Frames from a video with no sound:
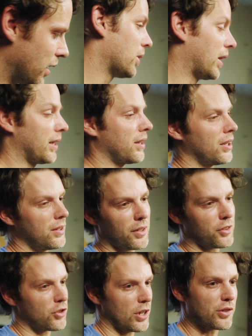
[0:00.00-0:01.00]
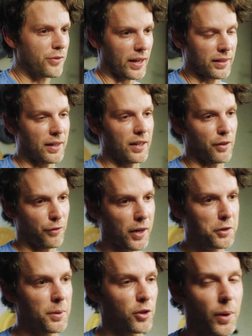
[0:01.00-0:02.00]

but like it doesn't change the fact that it affects me.